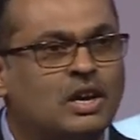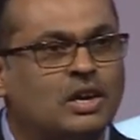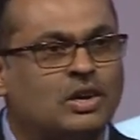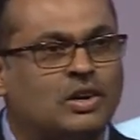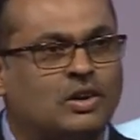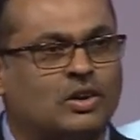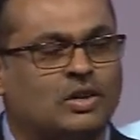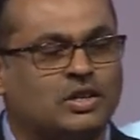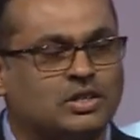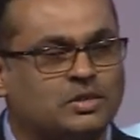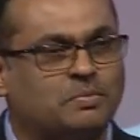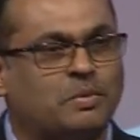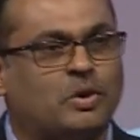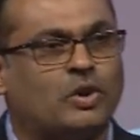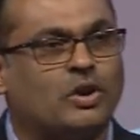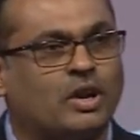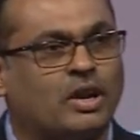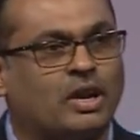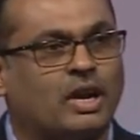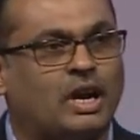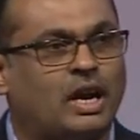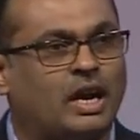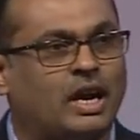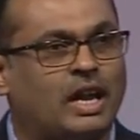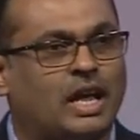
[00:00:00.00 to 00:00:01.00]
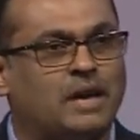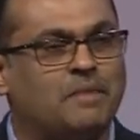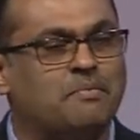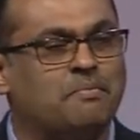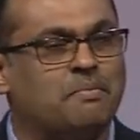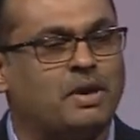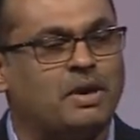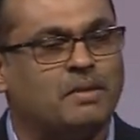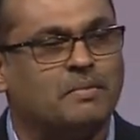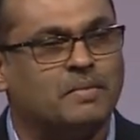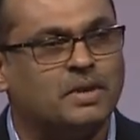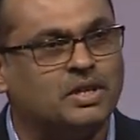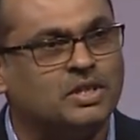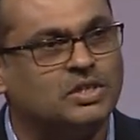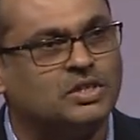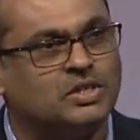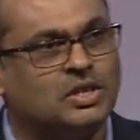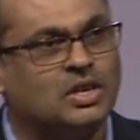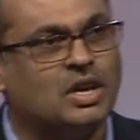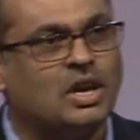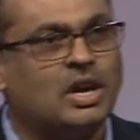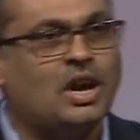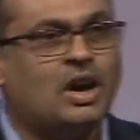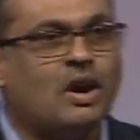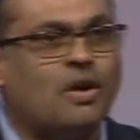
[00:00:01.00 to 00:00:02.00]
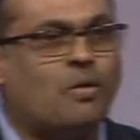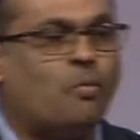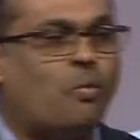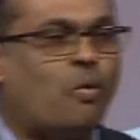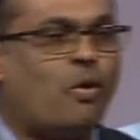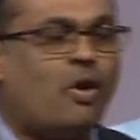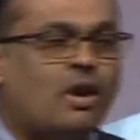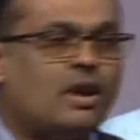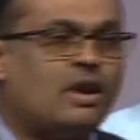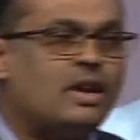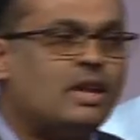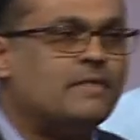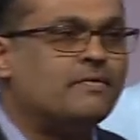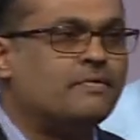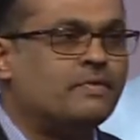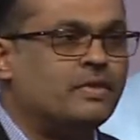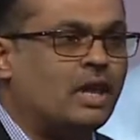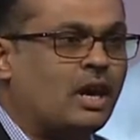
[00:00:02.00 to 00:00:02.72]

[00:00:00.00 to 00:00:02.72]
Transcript: cross-border real-time payments, what if